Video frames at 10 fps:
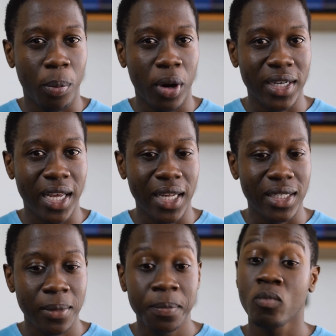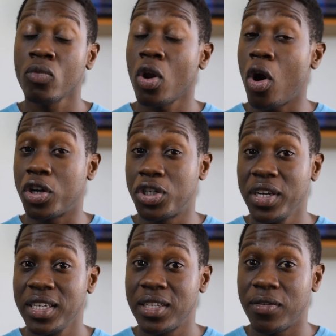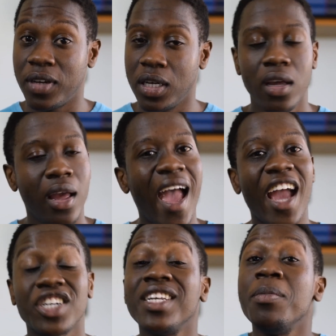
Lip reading: podcast. Alternatively, actually